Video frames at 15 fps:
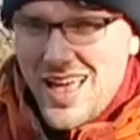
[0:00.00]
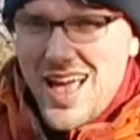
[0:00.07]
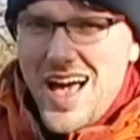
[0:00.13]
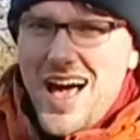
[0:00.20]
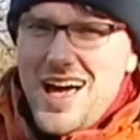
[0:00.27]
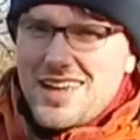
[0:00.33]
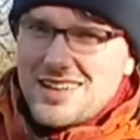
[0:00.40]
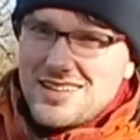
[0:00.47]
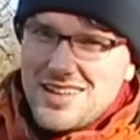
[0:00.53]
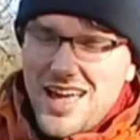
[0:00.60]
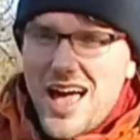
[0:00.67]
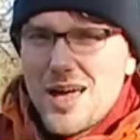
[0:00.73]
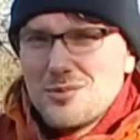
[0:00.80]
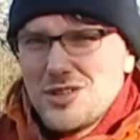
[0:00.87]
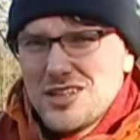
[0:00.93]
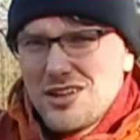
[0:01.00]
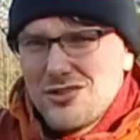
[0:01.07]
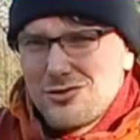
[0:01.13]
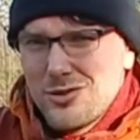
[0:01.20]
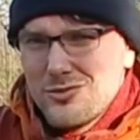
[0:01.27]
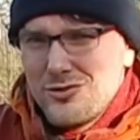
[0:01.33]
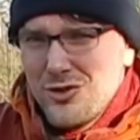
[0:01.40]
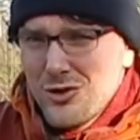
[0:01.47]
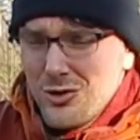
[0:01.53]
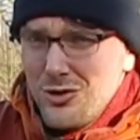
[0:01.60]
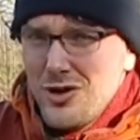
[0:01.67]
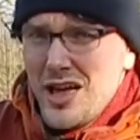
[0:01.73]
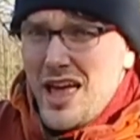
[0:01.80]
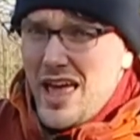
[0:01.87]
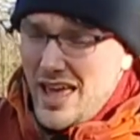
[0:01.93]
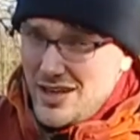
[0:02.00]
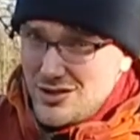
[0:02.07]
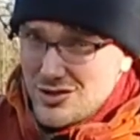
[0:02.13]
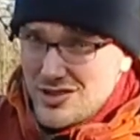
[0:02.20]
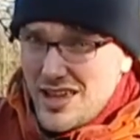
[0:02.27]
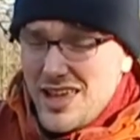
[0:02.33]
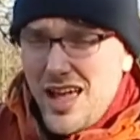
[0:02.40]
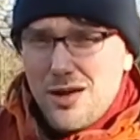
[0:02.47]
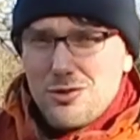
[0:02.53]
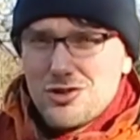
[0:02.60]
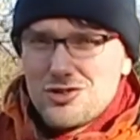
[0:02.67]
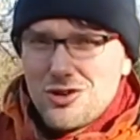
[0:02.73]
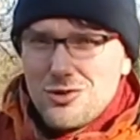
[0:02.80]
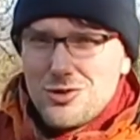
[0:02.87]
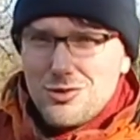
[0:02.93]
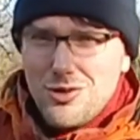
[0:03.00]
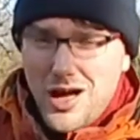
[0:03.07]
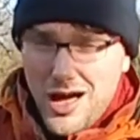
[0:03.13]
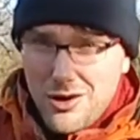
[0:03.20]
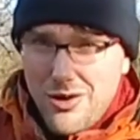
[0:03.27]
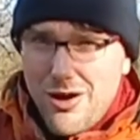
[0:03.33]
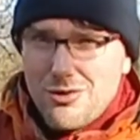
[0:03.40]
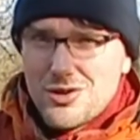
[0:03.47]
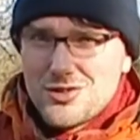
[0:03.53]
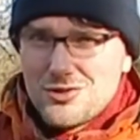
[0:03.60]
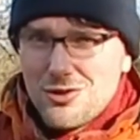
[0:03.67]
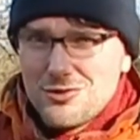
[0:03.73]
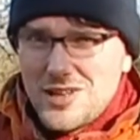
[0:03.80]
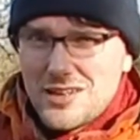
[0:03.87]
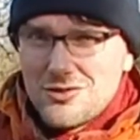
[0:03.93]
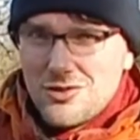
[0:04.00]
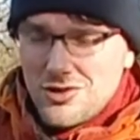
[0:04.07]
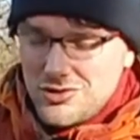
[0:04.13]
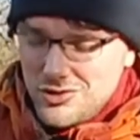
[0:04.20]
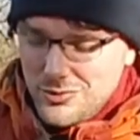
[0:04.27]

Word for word: Hi, I'm Dieter from Fyro and today I will show you how our stove technology